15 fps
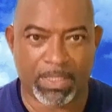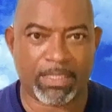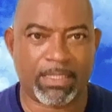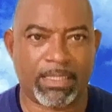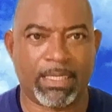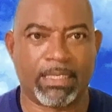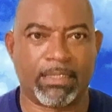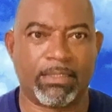
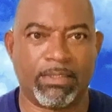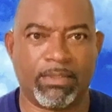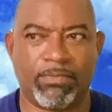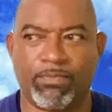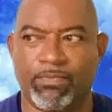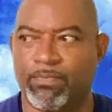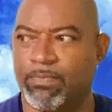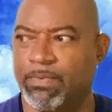That's
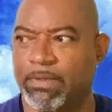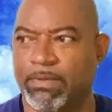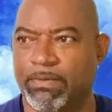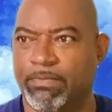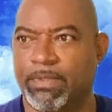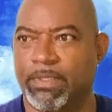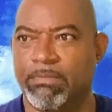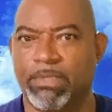very,
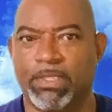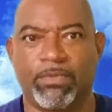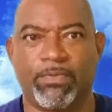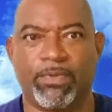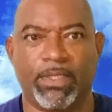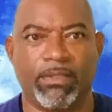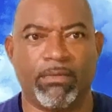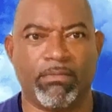very much
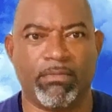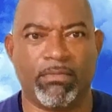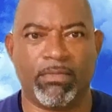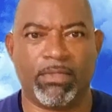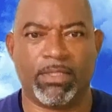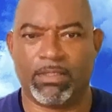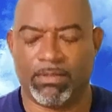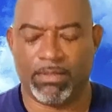fun.
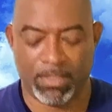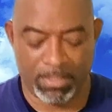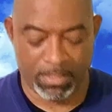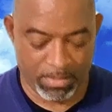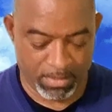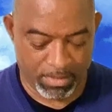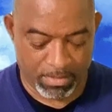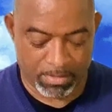
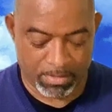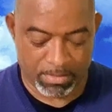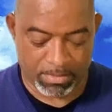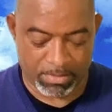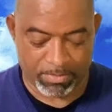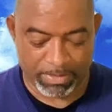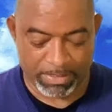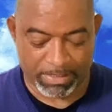
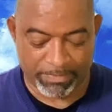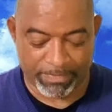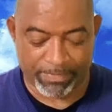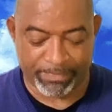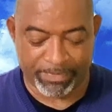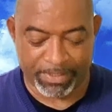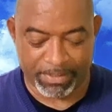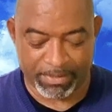So Steve Huffy
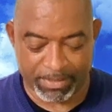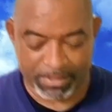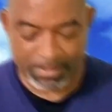does it.